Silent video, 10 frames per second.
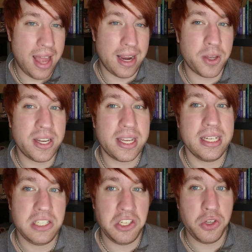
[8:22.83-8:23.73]
and I'm going to
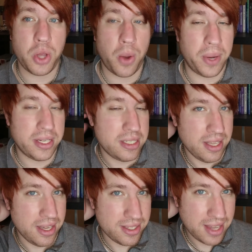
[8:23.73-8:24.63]
continue going to
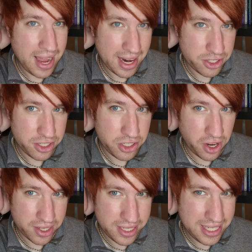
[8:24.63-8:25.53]
these. I actually
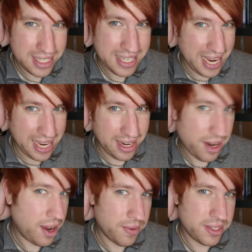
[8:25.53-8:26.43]
talked to Dan
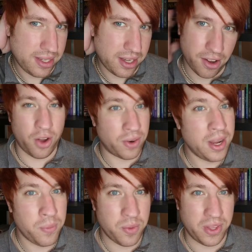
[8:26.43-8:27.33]
and I was like,
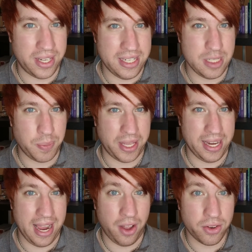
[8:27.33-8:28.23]
alright, we really need to
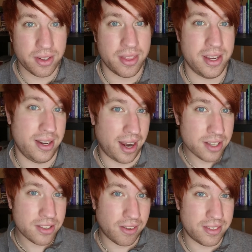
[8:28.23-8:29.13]
plan out the
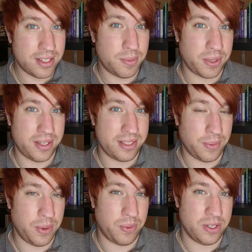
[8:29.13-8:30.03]
next haunted place that
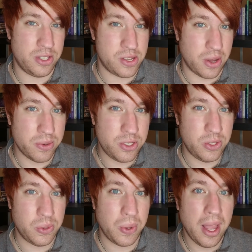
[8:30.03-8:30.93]
we want to go
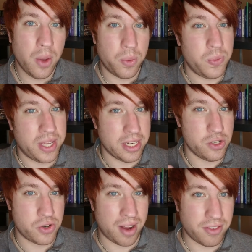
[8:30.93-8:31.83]
to when we can
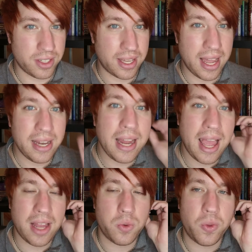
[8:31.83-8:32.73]
travel again,
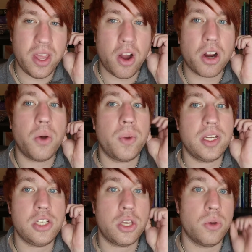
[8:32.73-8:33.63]
and we are
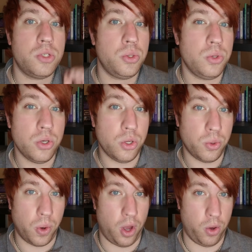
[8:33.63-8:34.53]
going to go to
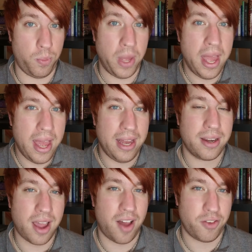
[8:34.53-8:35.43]
New Hope
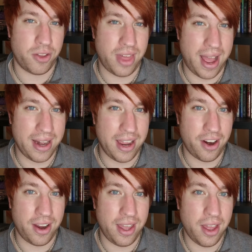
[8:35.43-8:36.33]
and cover that
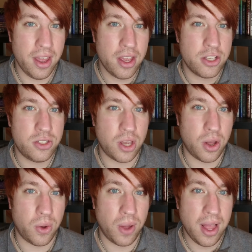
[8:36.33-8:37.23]
area.
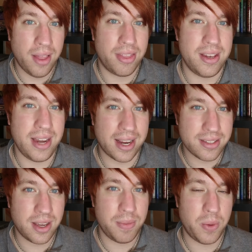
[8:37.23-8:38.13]
So the
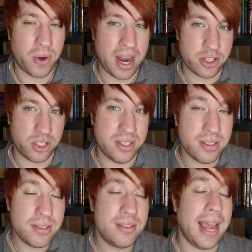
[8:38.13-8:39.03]
next time that we're actually
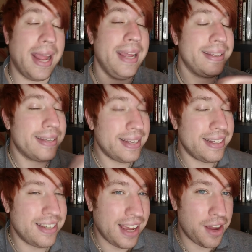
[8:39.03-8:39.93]
staying in
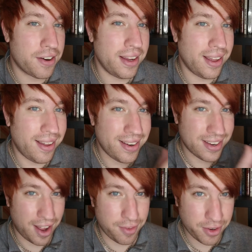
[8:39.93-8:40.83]
an area and
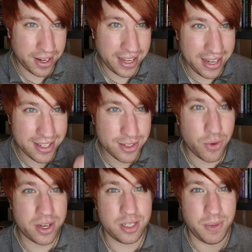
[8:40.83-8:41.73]
covering it is
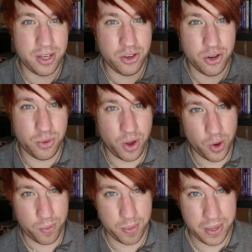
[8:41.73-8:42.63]
going to be New
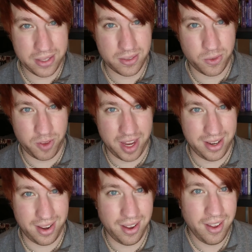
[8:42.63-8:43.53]
Hope,
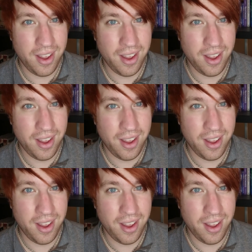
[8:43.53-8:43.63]
Pennsylvania.